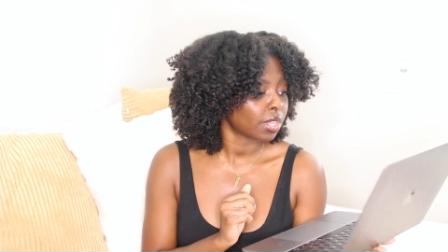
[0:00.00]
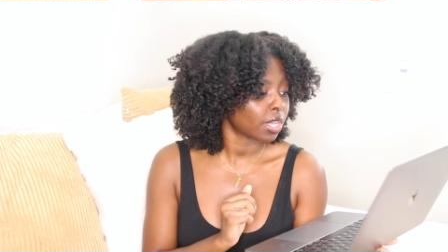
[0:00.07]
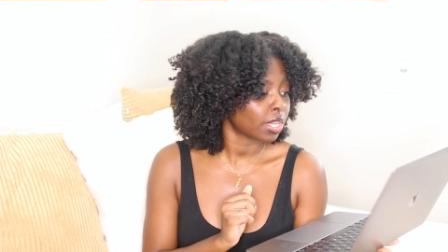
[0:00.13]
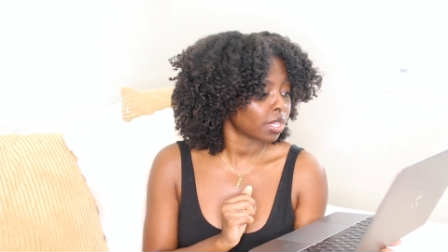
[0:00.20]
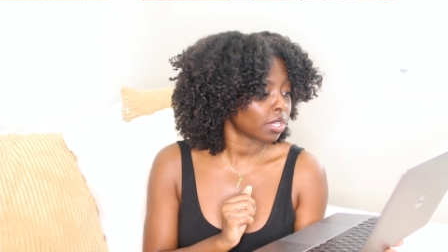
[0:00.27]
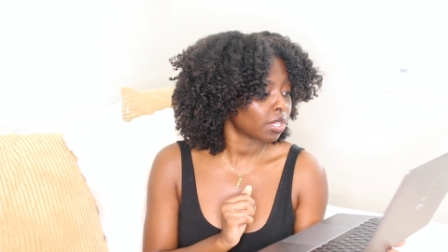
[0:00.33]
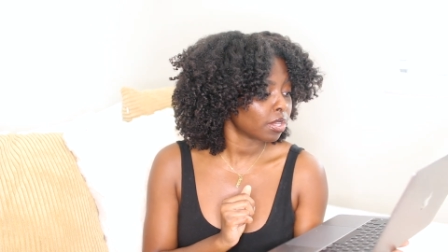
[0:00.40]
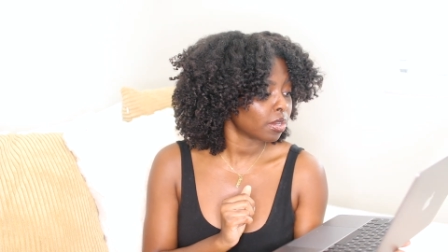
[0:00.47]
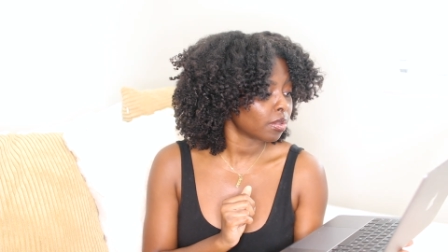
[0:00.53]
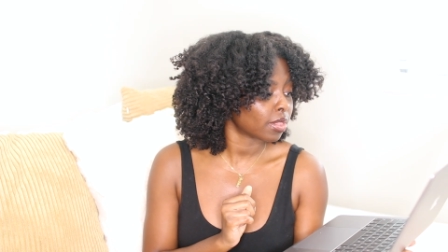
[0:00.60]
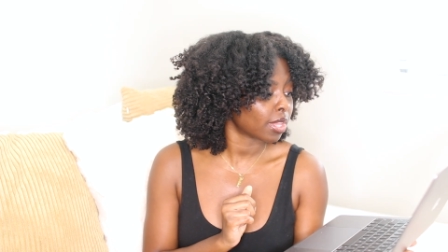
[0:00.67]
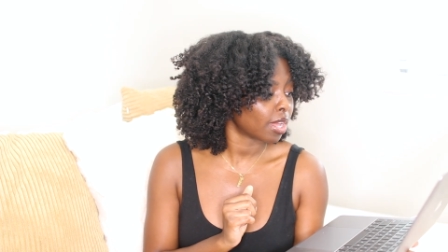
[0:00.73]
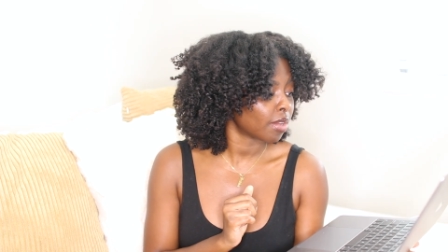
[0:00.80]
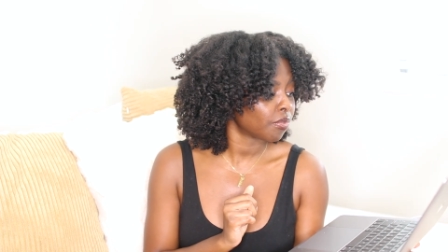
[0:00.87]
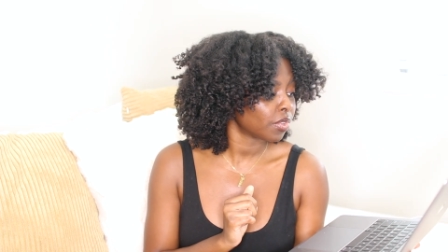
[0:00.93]
Thank you,
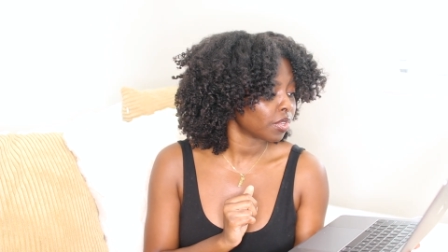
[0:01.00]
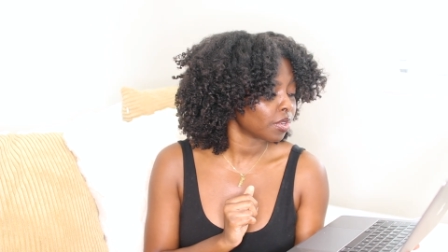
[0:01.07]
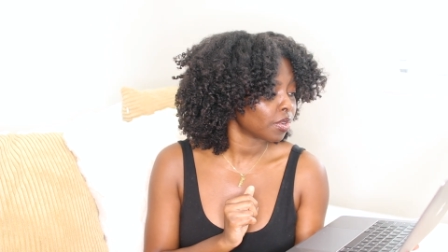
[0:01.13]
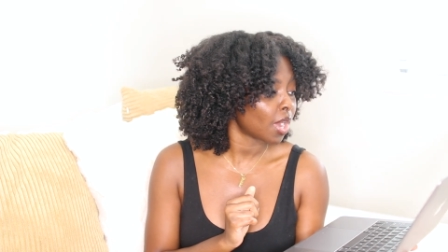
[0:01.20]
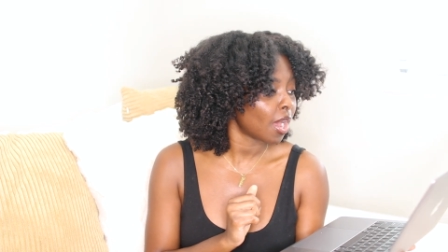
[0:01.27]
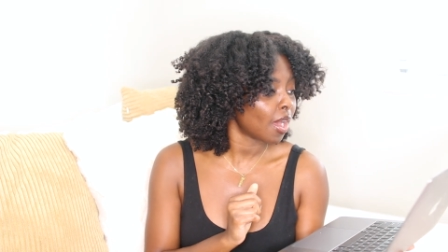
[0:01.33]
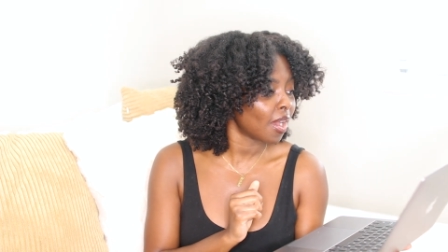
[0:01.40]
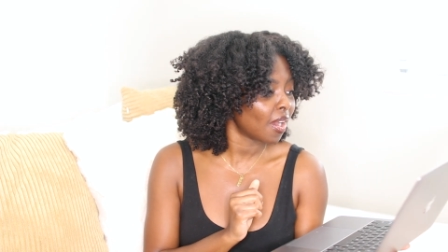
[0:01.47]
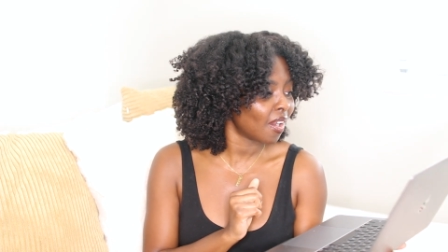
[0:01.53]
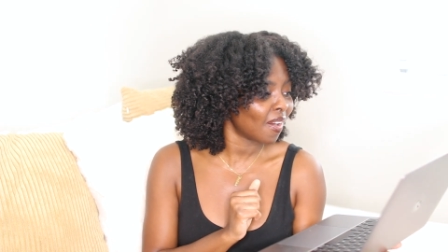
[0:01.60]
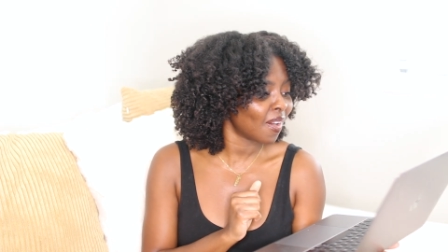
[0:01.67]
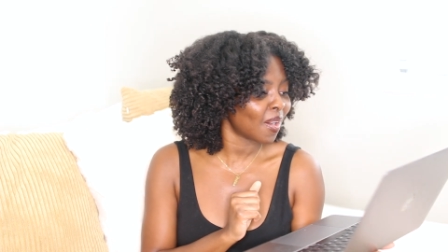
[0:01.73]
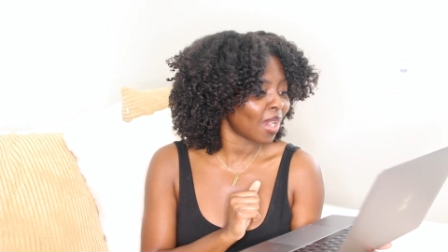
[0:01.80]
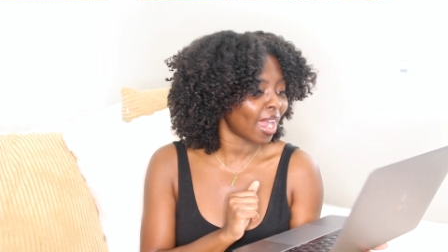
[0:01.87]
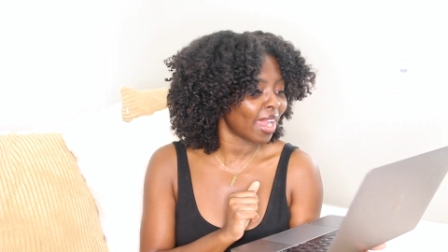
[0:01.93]
love you.
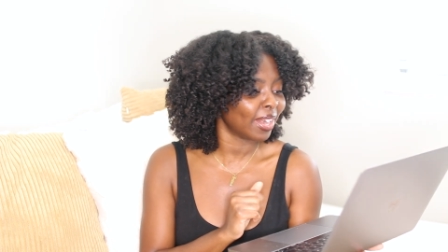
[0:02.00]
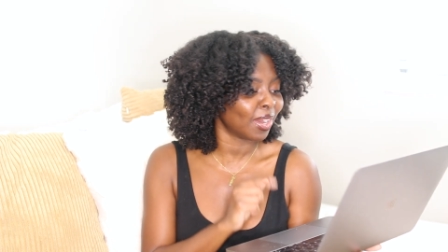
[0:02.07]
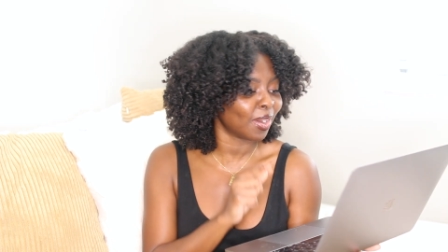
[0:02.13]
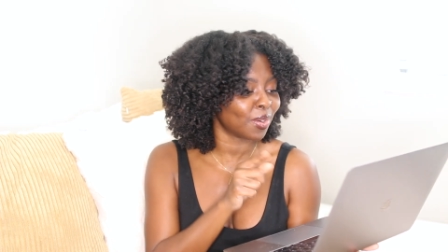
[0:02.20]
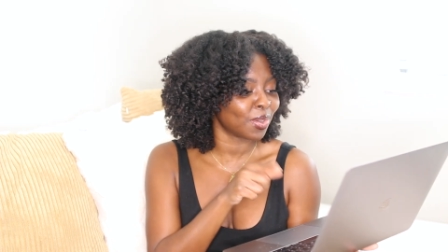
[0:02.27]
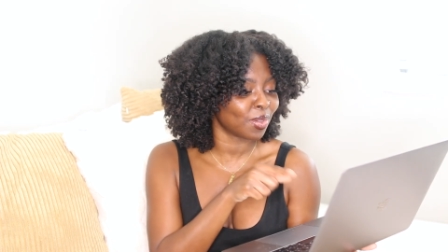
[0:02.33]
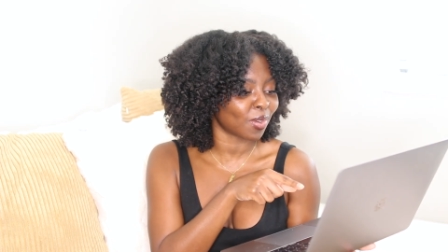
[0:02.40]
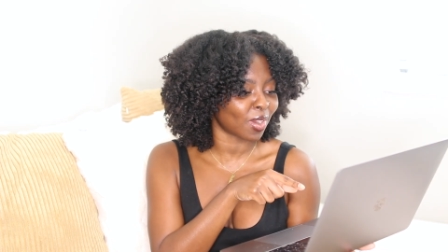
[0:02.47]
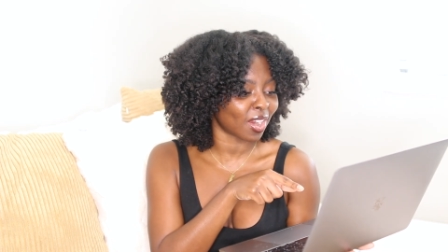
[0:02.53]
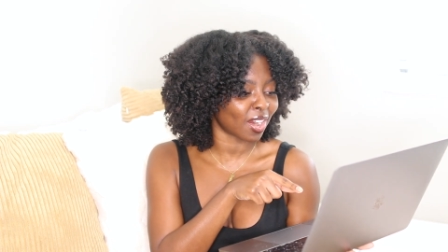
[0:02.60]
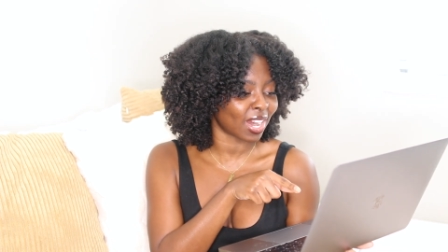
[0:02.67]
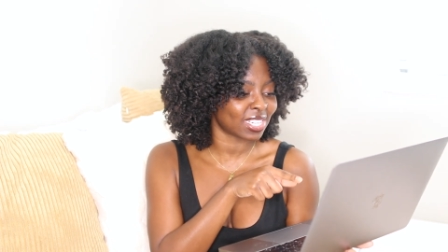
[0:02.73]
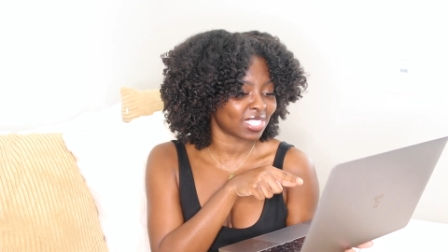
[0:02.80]
Oh, I know who you are.